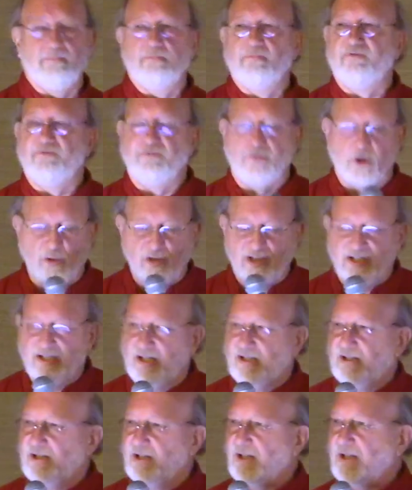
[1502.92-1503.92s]
folk
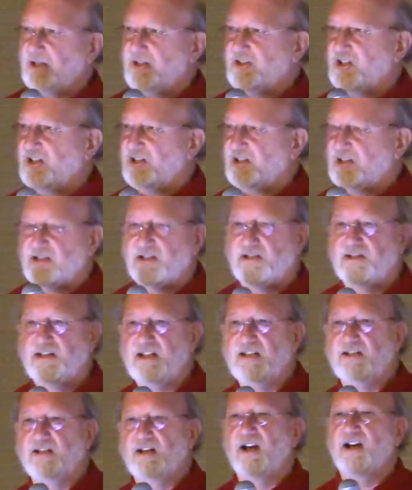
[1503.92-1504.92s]
technologies to
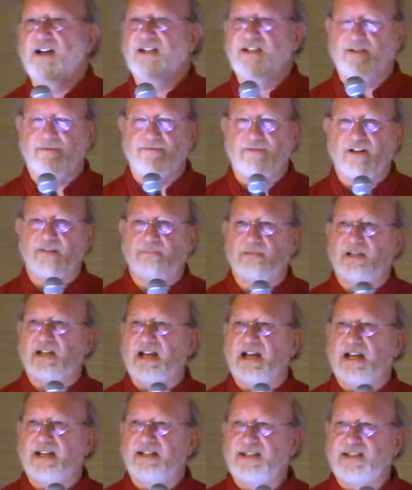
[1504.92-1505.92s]
detoxify
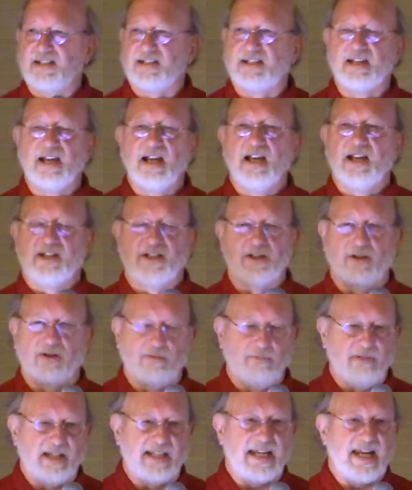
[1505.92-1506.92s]
plants so that
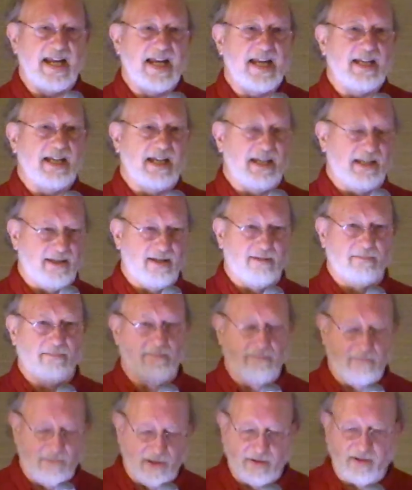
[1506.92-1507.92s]
we can eat them.
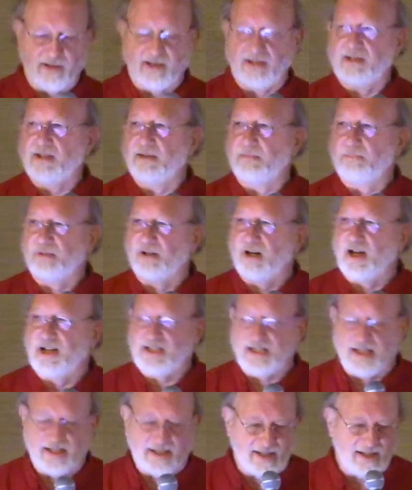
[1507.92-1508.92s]
Look at the
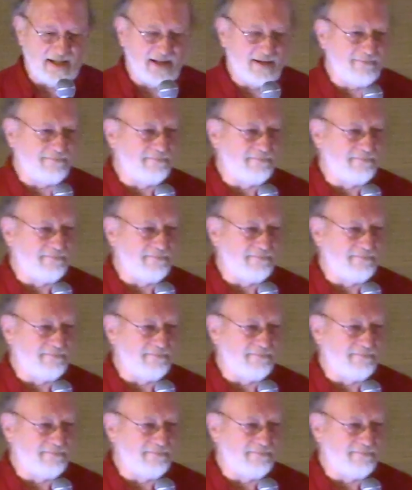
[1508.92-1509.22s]
processing of